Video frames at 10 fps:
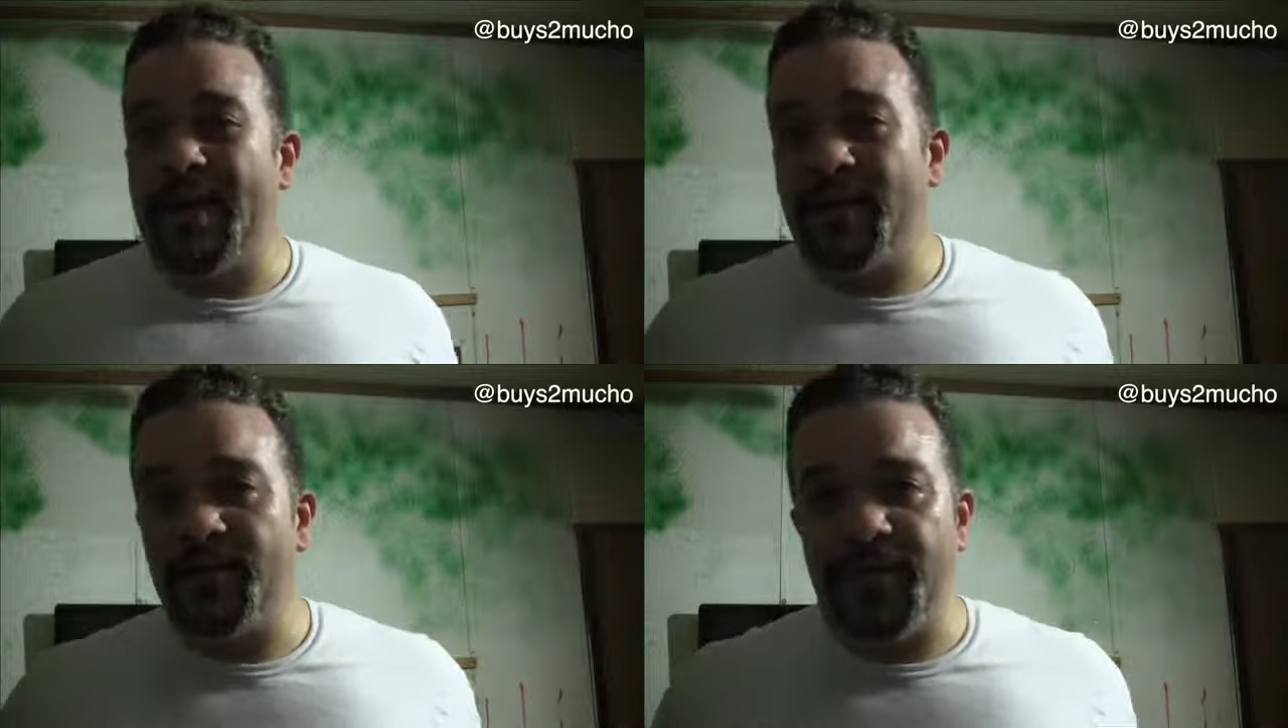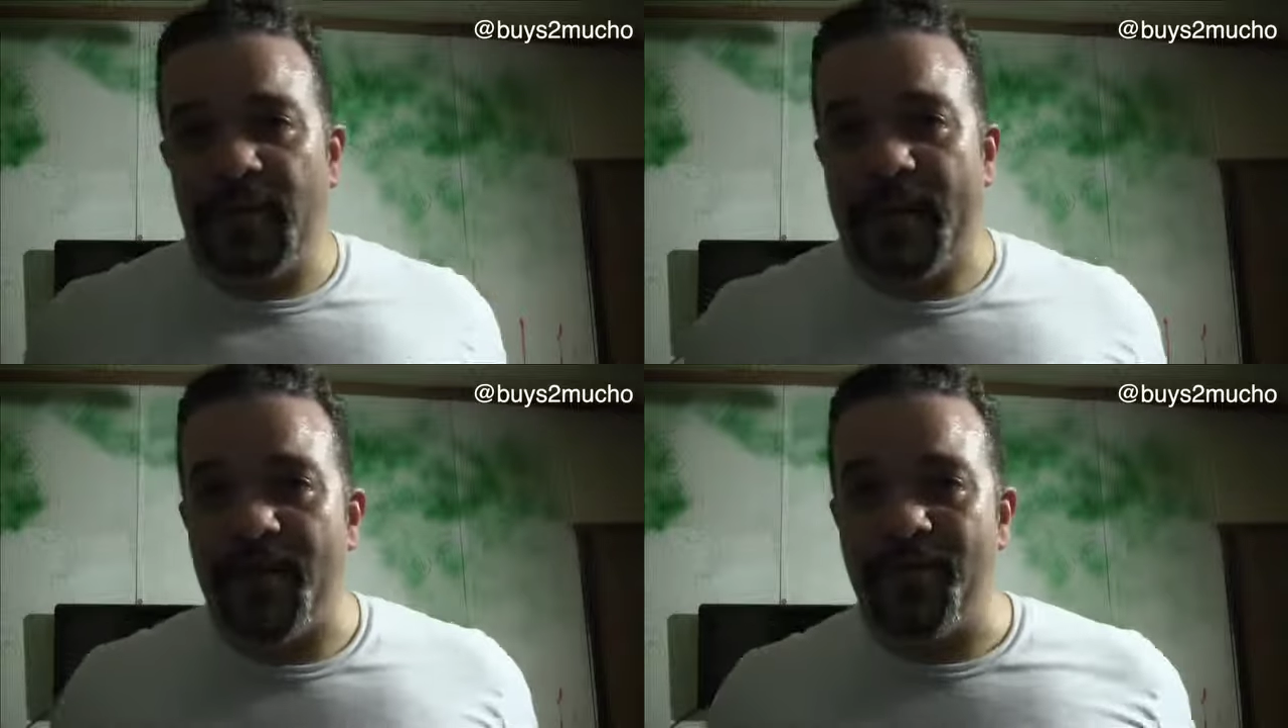I don't
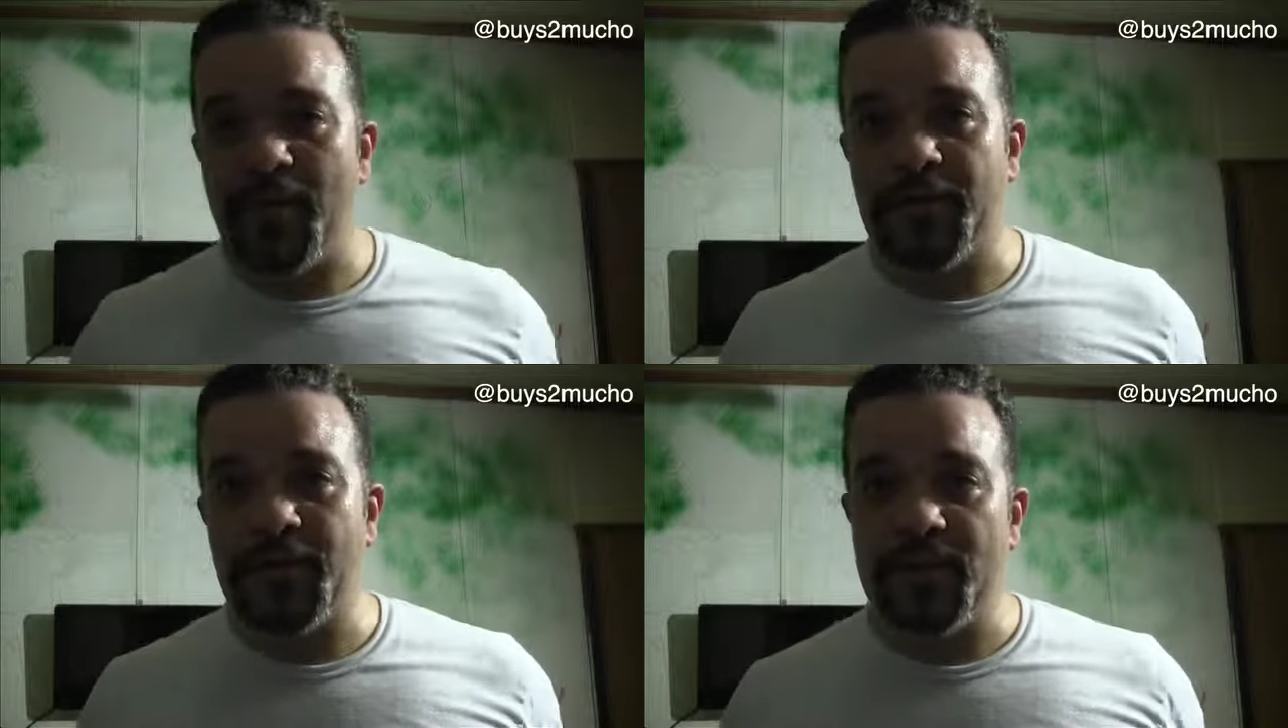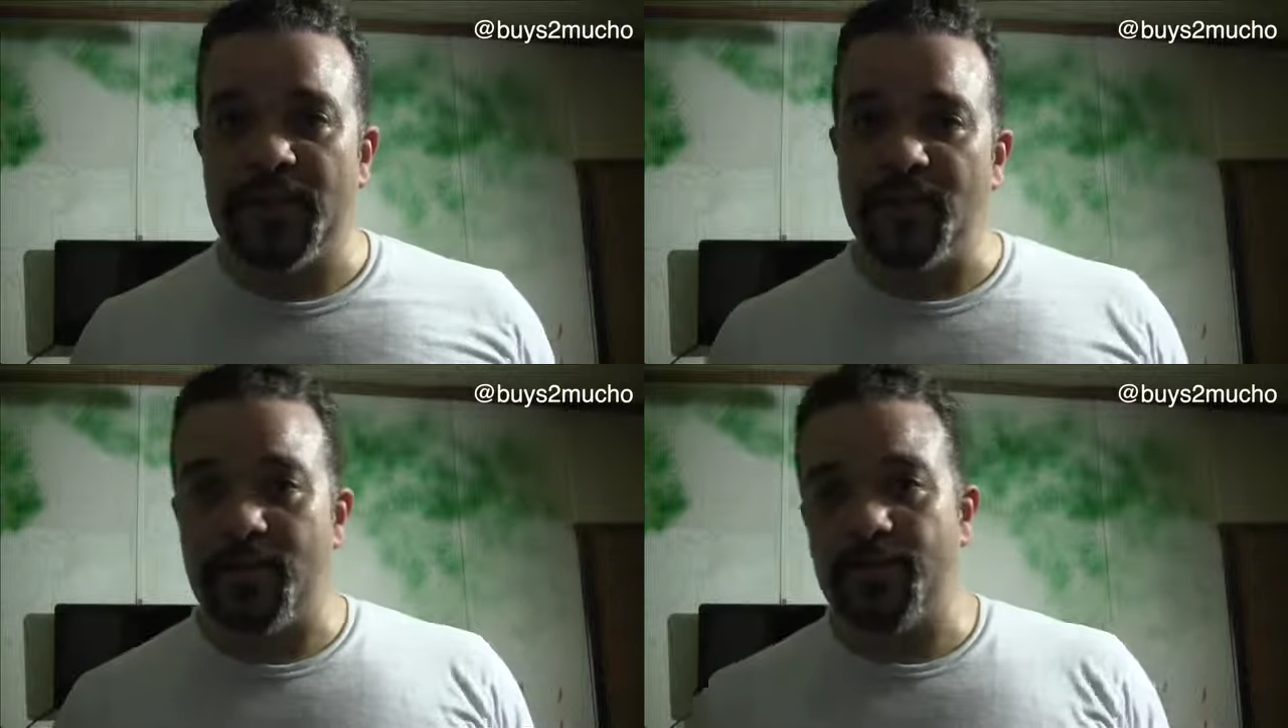feel like I forced it.
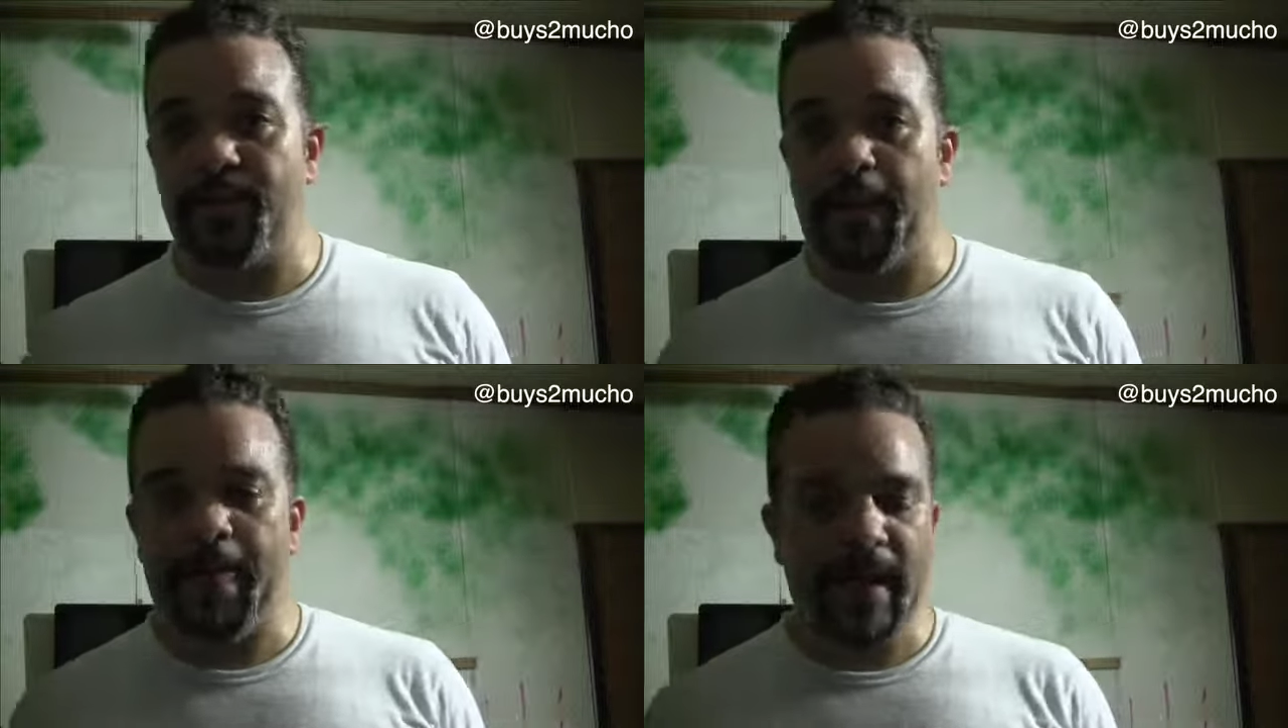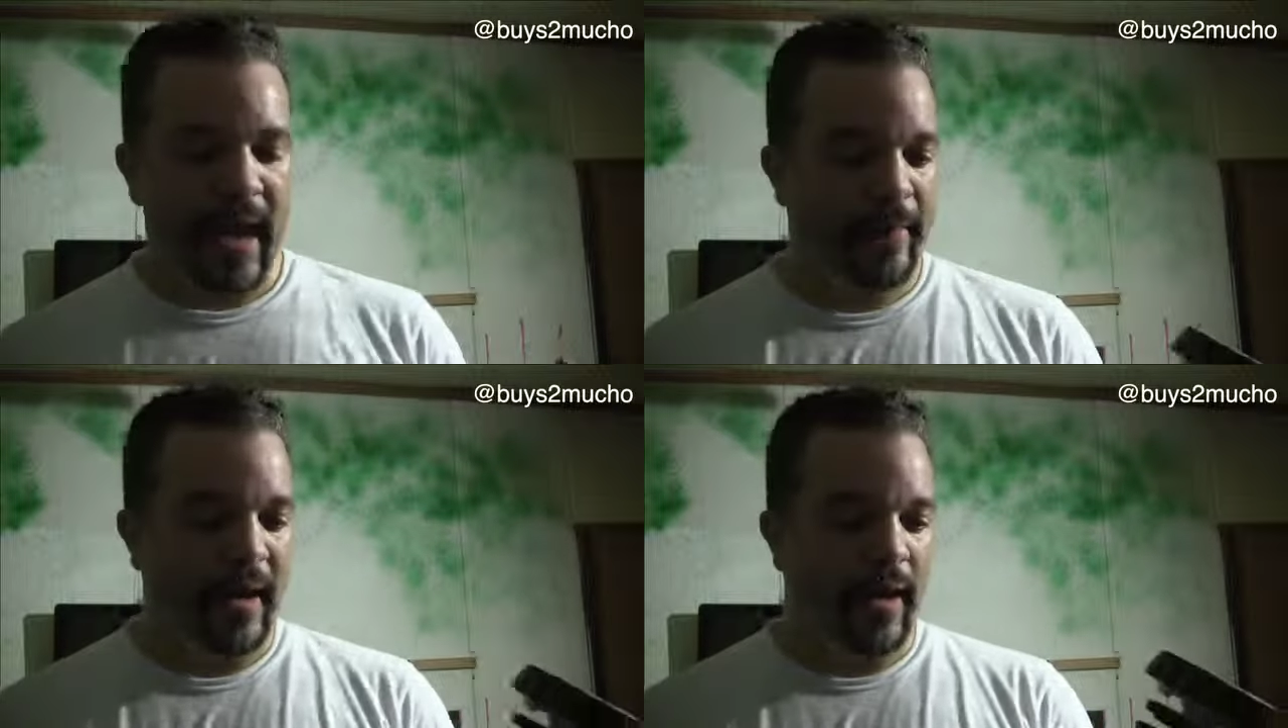It just
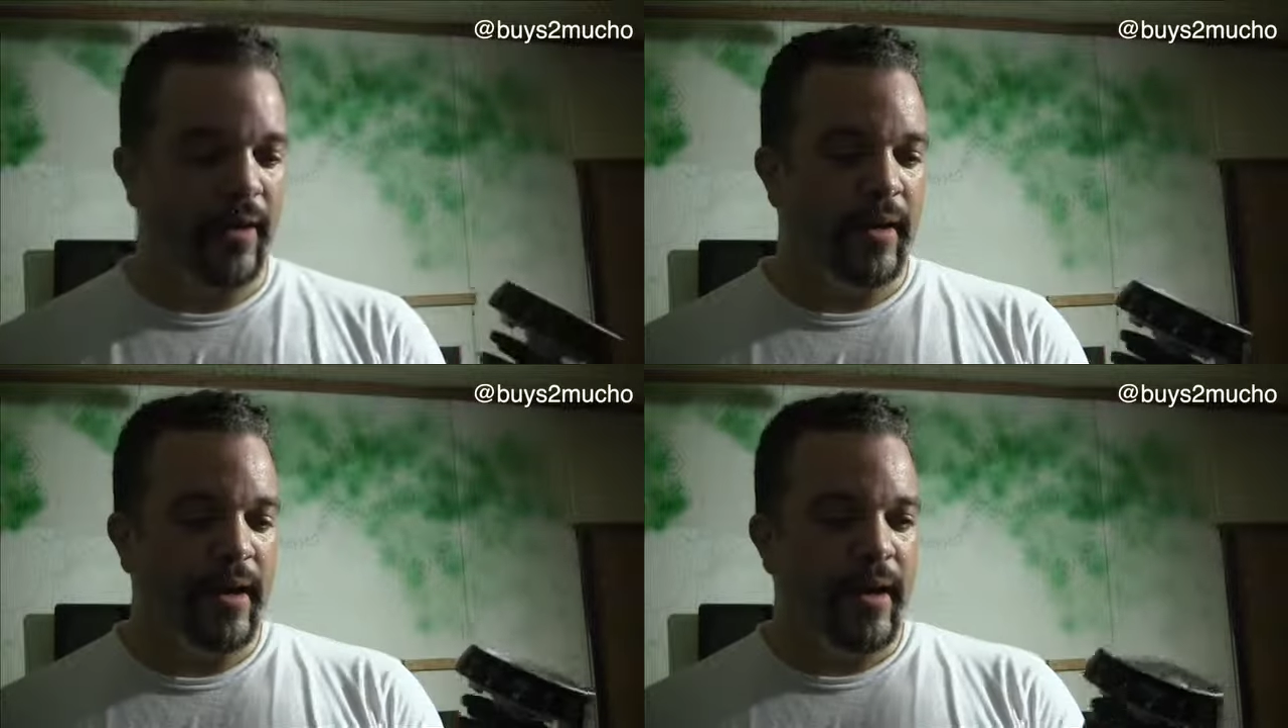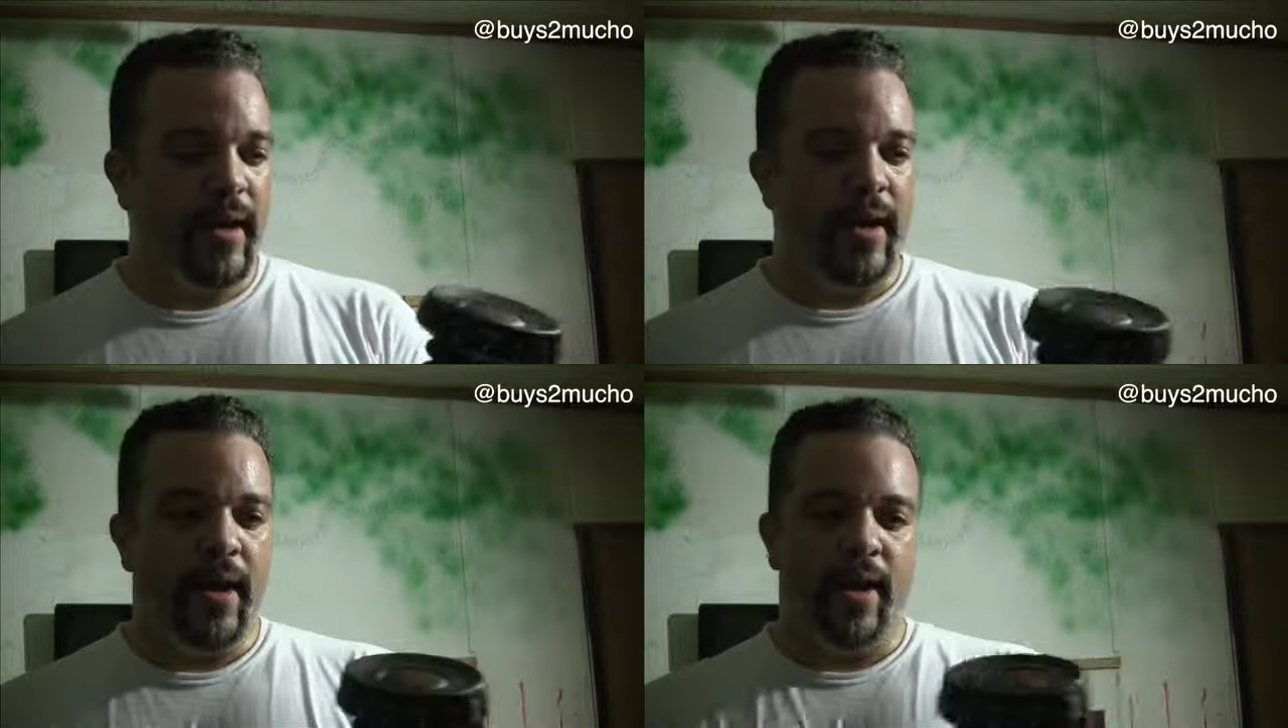came out.
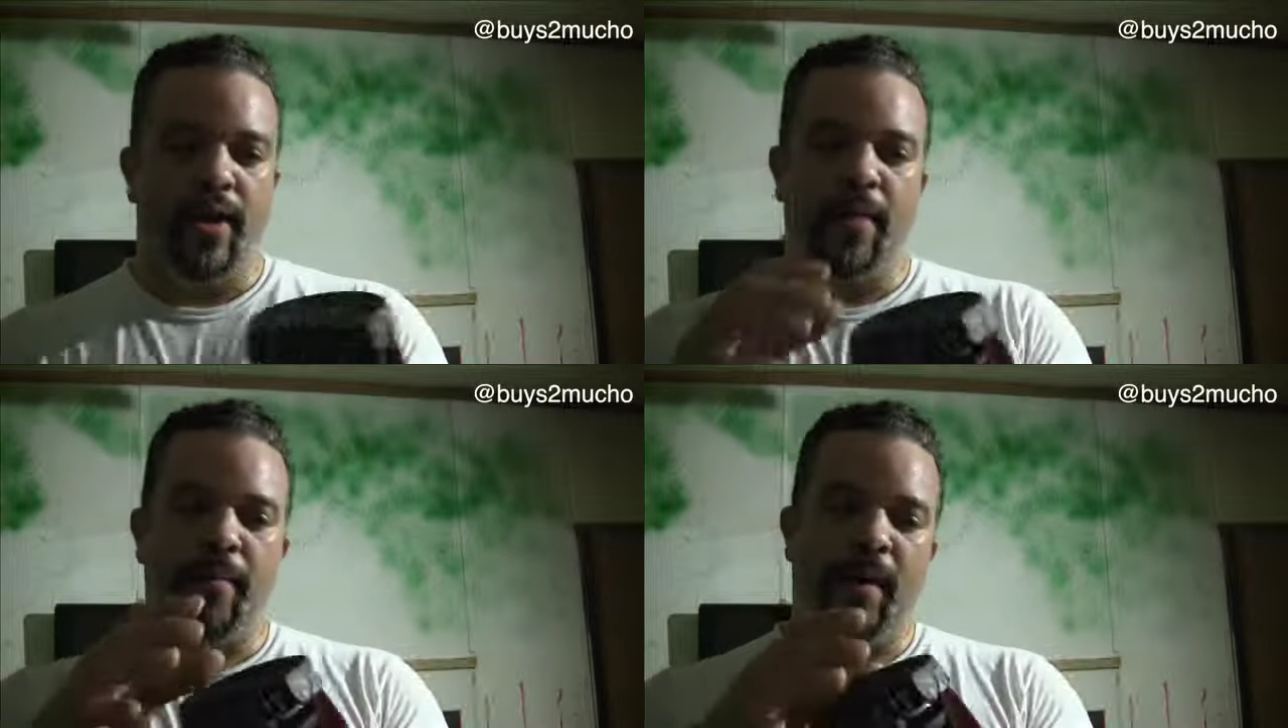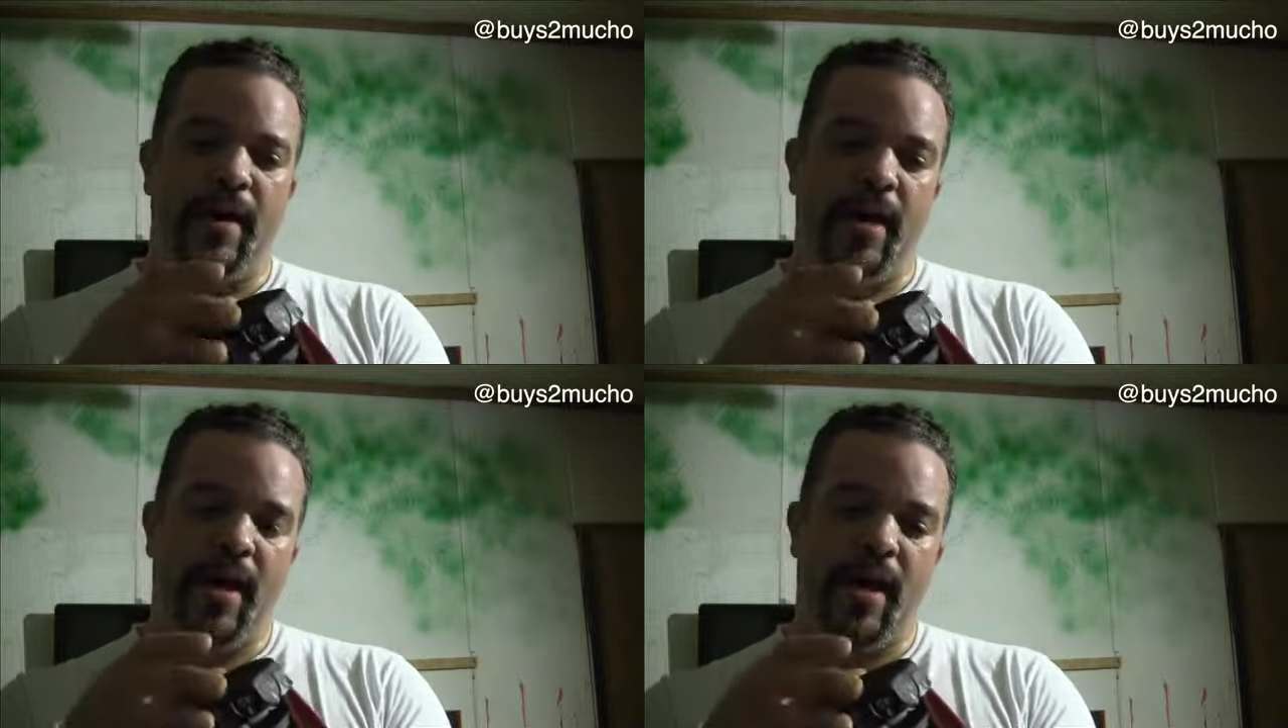But